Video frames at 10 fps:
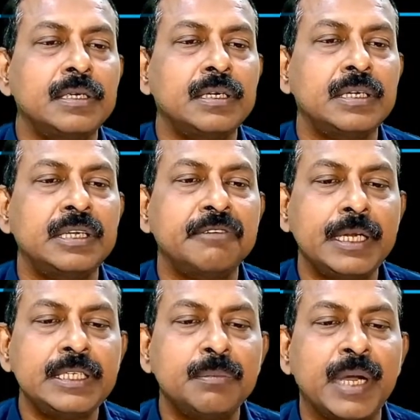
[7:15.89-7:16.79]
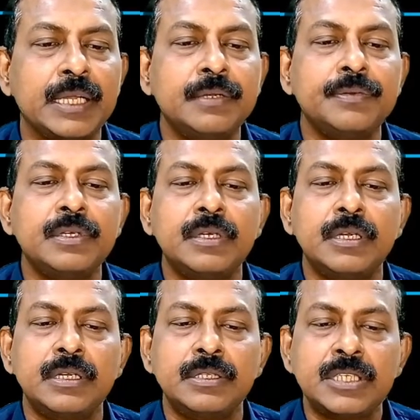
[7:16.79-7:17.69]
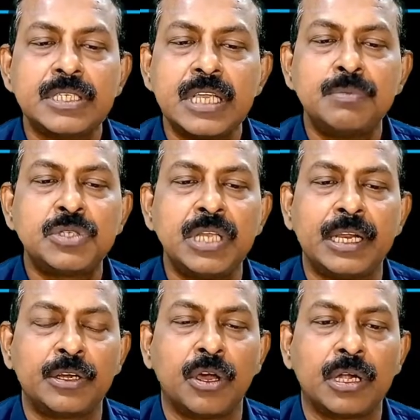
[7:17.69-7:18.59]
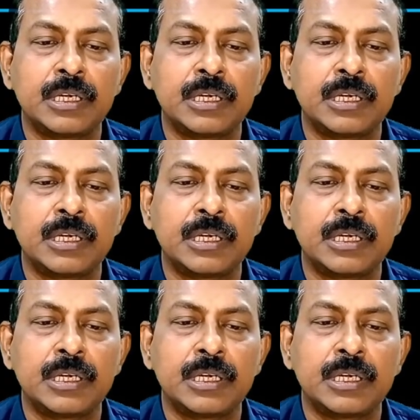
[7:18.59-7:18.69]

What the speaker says: divided by this epsilon naught.